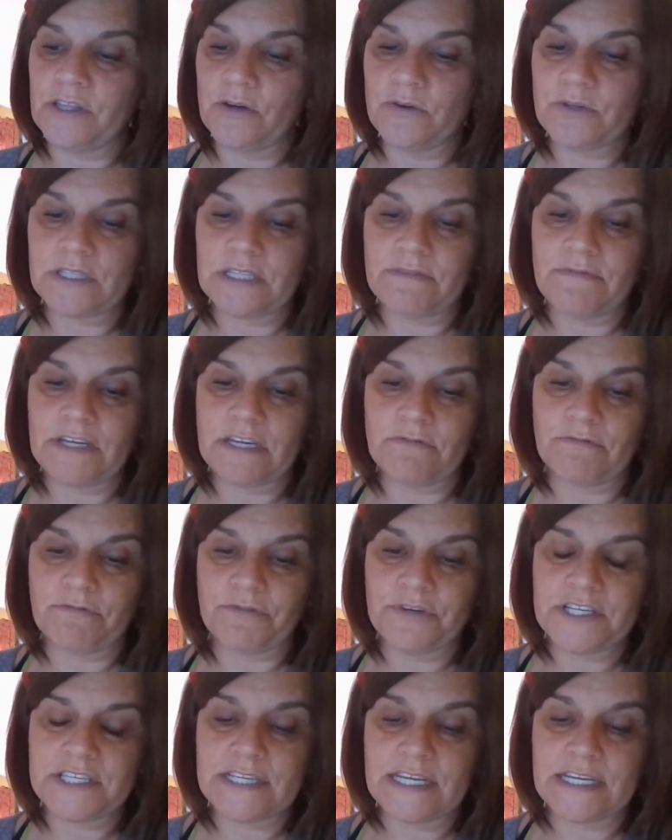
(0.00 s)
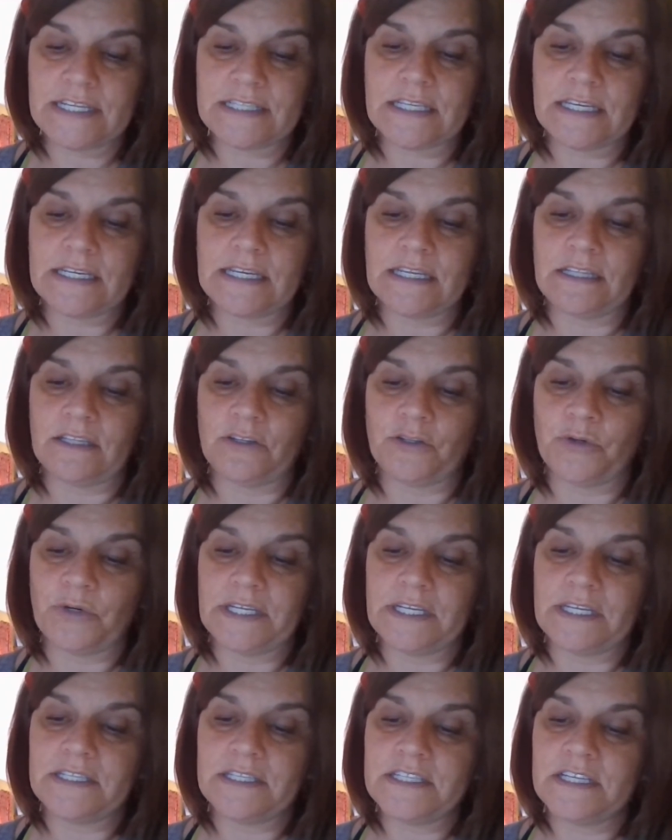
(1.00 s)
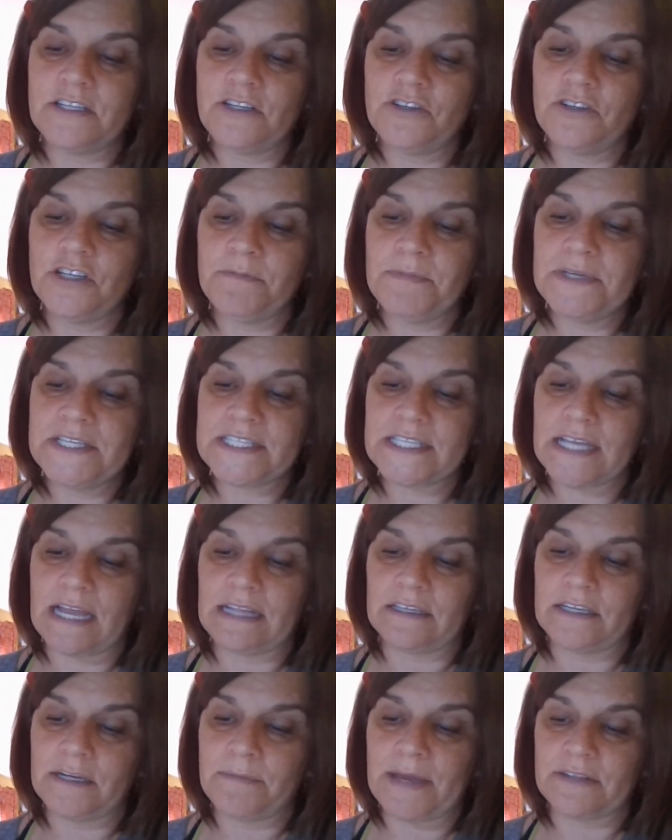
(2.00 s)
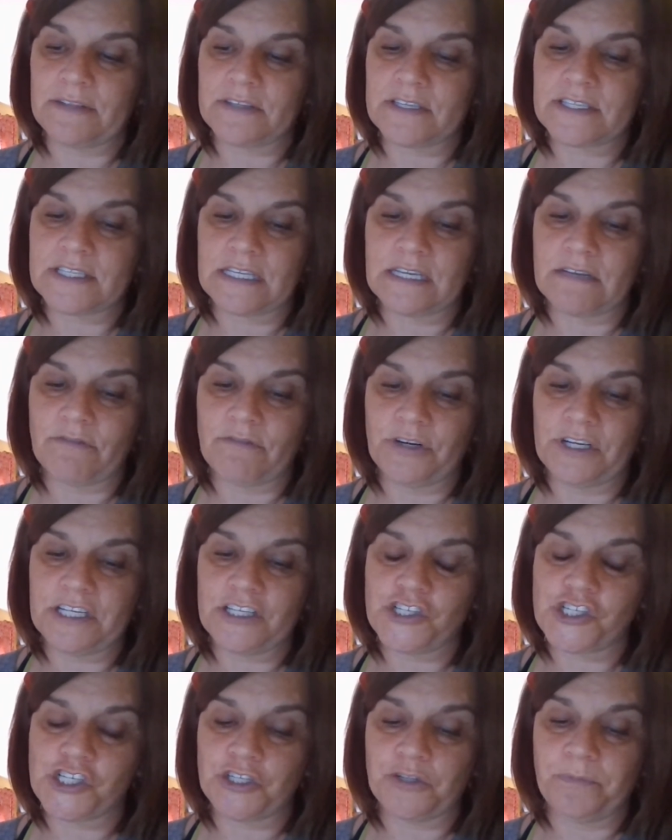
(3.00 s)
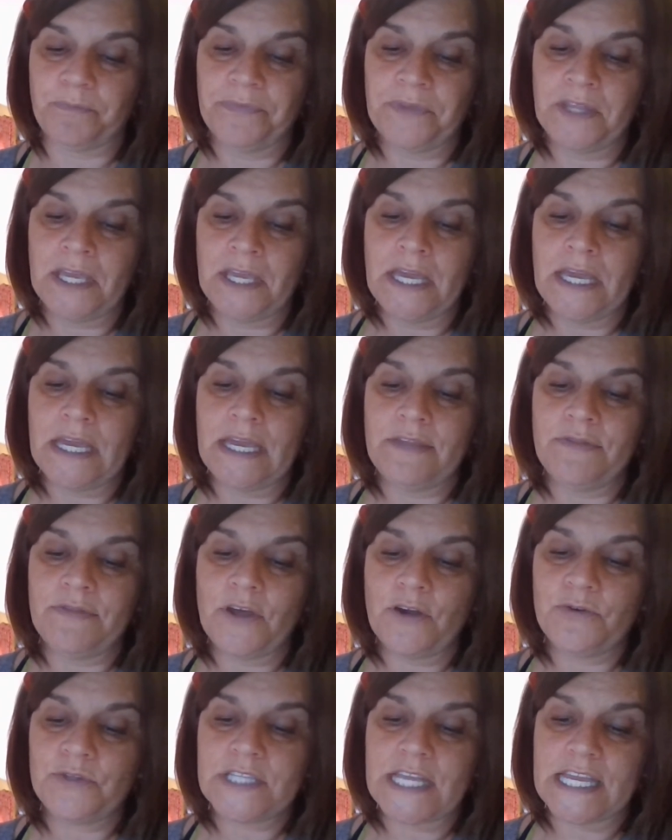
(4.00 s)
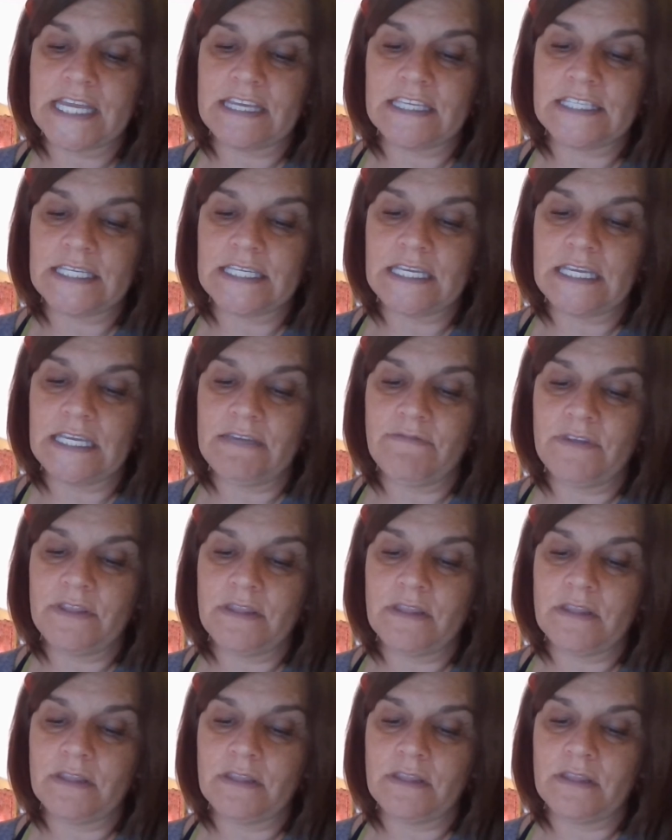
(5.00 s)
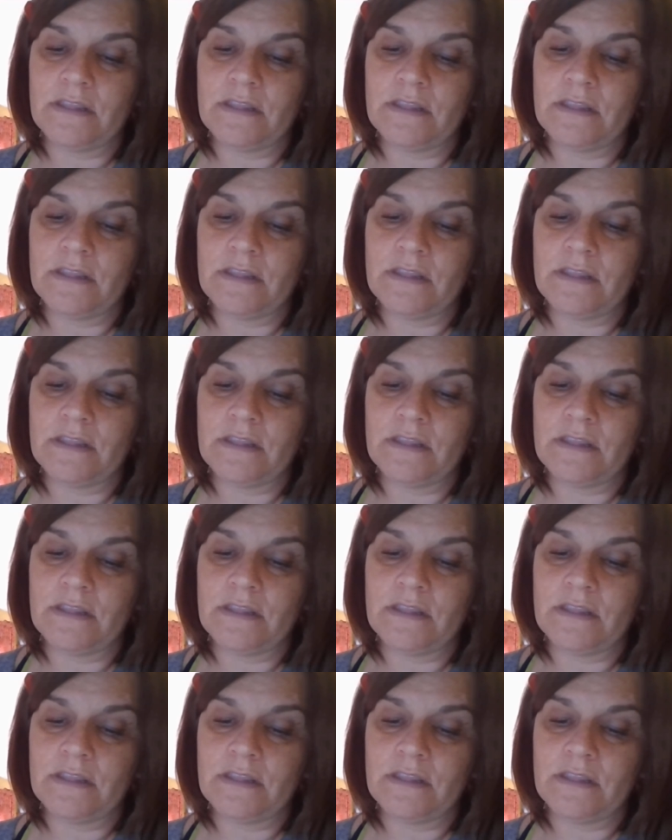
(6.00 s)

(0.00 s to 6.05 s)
those living in free states like Illinois, continued to be silent about the slavery issue. In those days, even